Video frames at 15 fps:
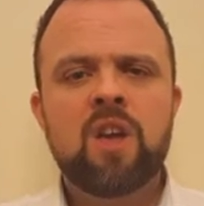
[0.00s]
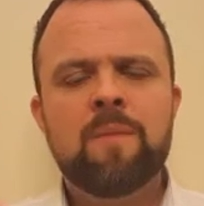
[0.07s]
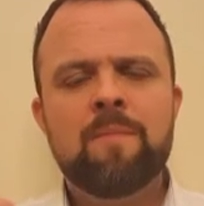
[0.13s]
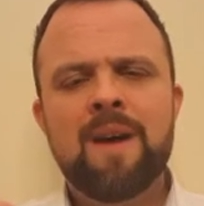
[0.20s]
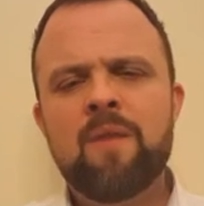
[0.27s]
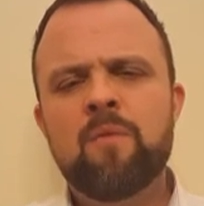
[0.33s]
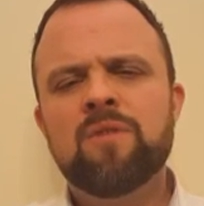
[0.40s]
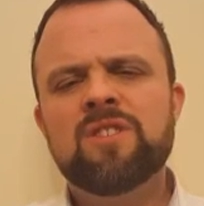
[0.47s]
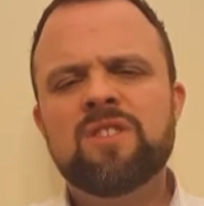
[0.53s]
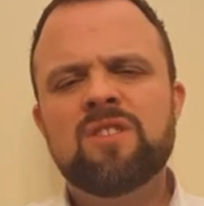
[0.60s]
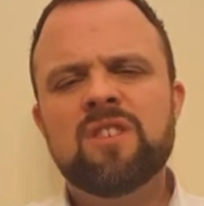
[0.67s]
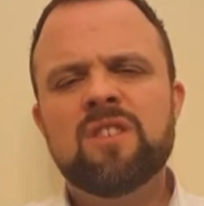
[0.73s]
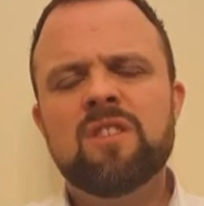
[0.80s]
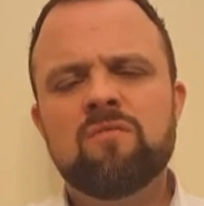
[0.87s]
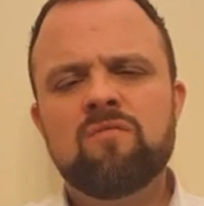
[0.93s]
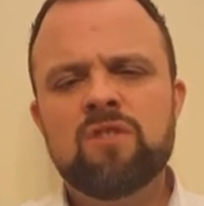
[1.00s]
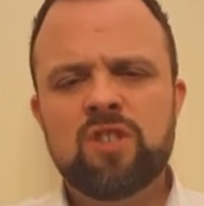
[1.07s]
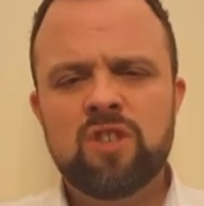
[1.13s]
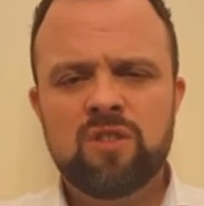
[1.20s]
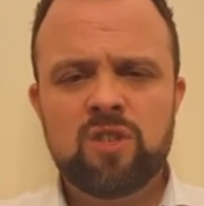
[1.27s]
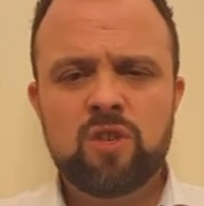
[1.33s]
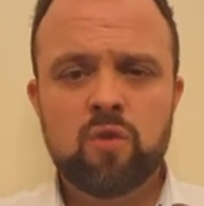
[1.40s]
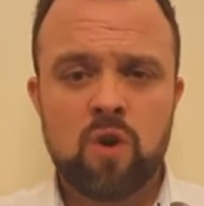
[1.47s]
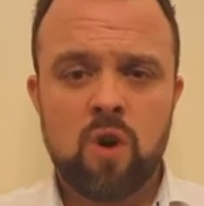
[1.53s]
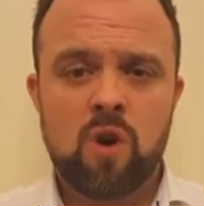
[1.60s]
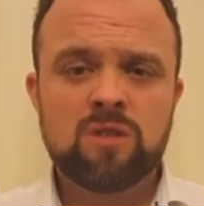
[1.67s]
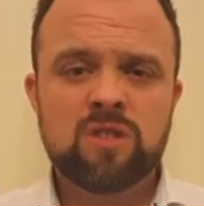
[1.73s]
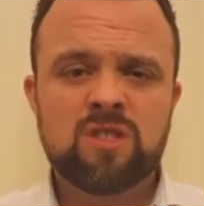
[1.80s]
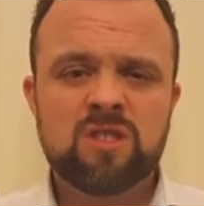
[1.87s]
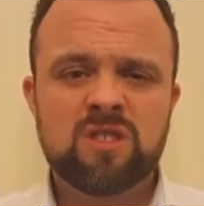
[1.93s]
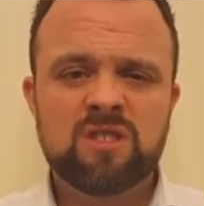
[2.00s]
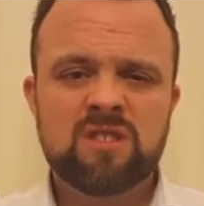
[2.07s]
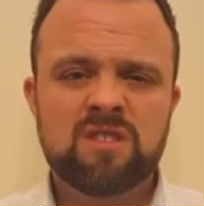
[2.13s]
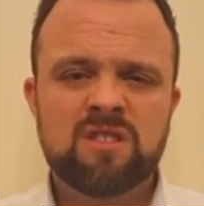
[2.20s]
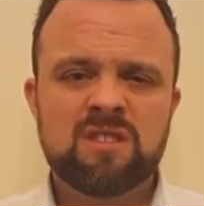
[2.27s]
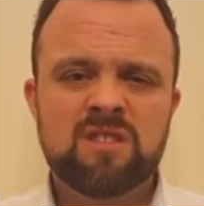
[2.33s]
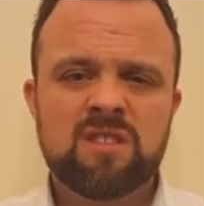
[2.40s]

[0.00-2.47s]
You may want to reduce your costs,